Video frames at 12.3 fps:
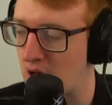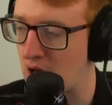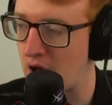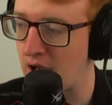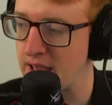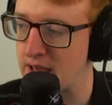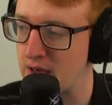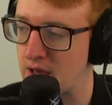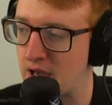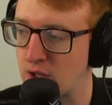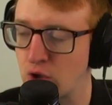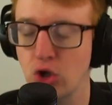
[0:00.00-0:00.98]

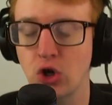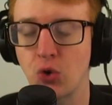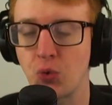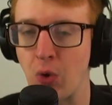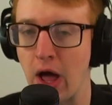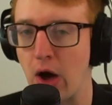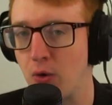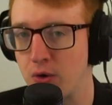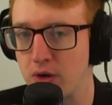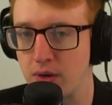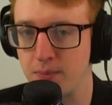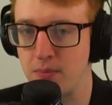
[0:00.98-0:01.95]
I look
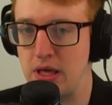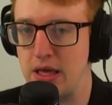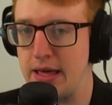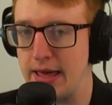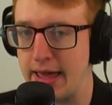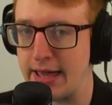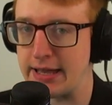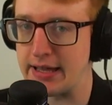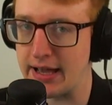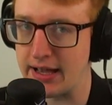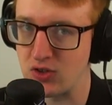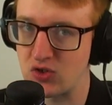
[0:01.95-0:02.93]
around me and
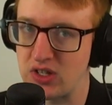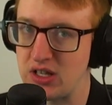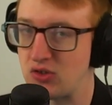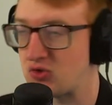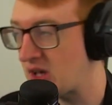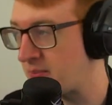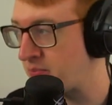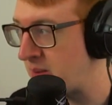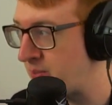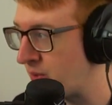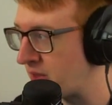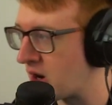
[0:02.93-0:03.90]
I see some
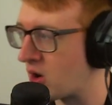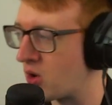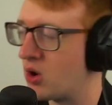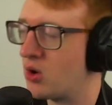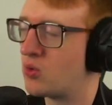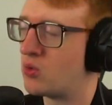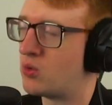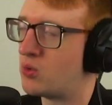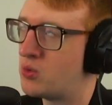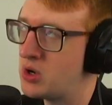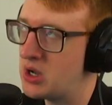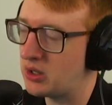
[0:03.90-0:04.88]
people that are
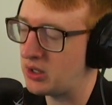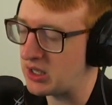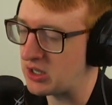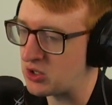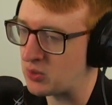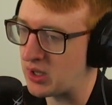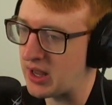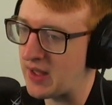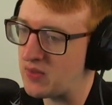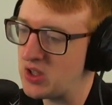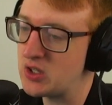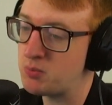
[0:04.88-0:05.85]
really into it.
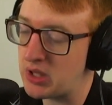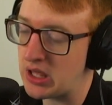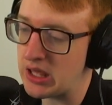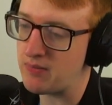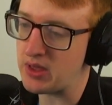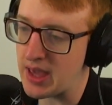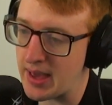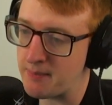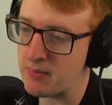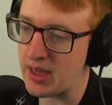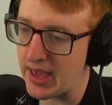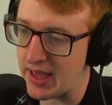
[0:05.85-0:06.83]
And these
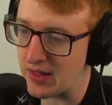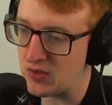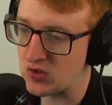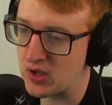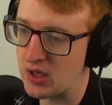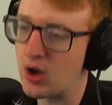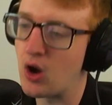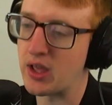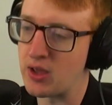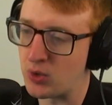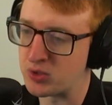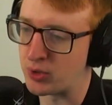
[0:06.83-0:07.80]
PVM heads,
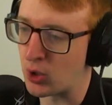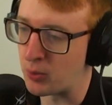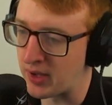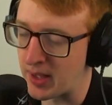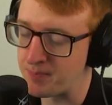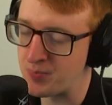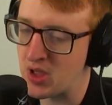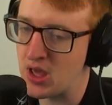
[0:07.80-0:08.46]
okay, it was blowpipe.